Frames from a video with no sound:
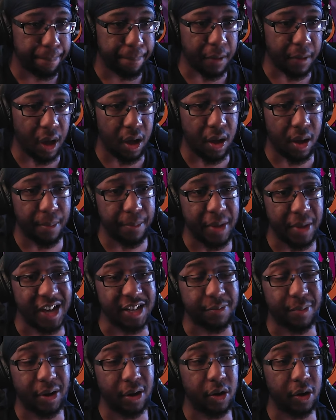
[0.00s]
has
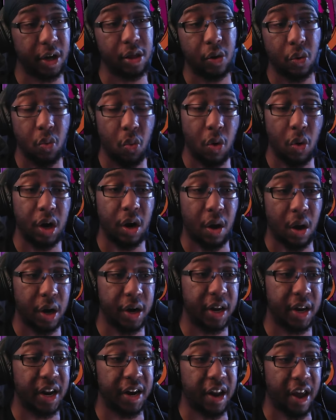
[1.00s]
player killer 1 on
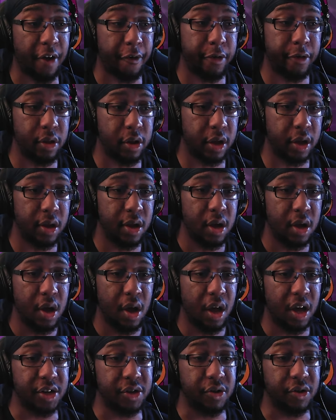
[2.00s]
it inherently,
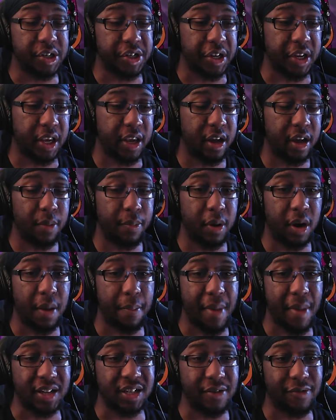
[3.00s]
as you can see here, but at
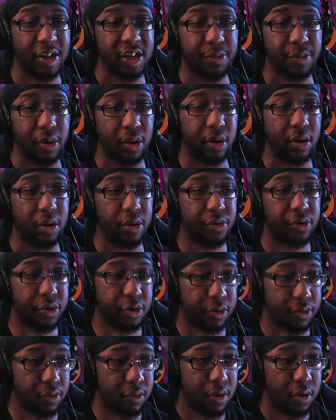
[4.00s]
max level that's player killer
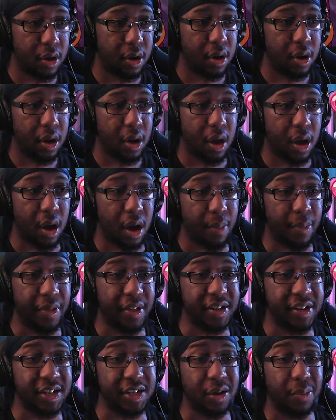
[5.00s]
2. But
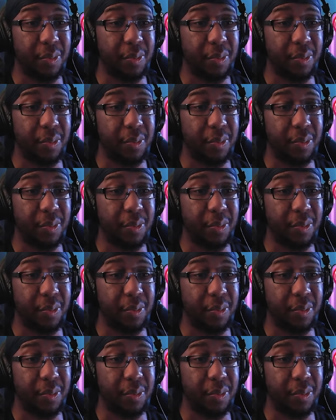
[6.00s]
this is a